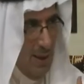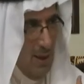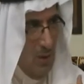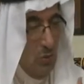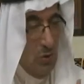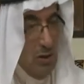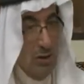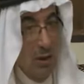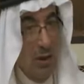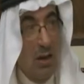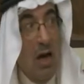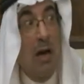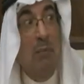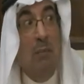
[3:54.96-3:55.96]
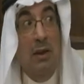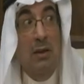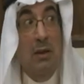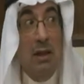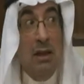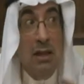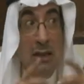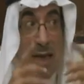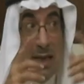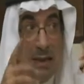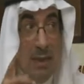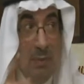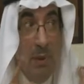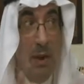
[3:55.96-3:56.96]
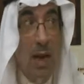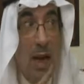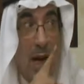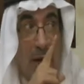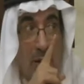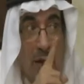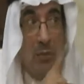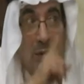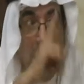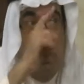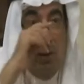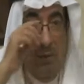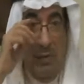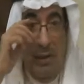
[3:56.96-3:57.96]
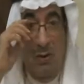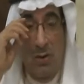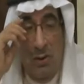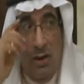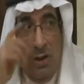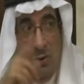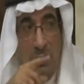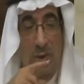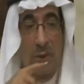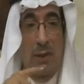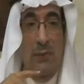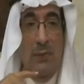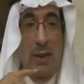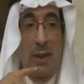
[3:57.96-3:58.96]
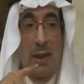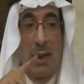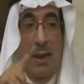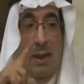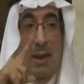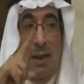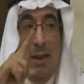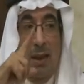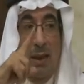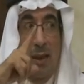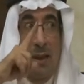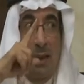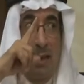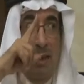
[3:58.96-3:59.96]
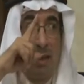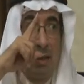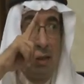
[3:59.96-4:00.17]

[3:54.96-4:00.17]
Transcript: which is, but it is unseeable. And I will tell you something also. I told her, the